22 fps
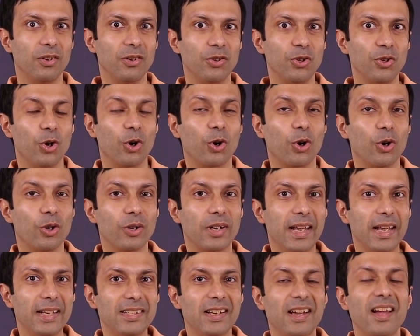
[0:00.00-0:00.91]
you're going to
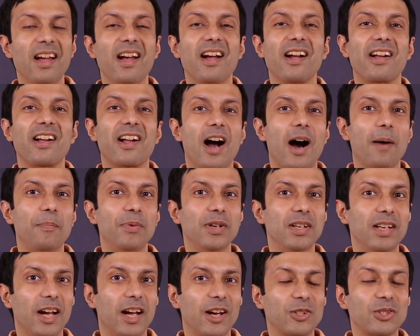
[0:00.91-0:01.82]
get
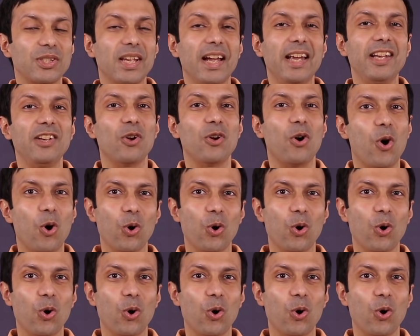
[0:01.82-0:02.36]
carbon dioxide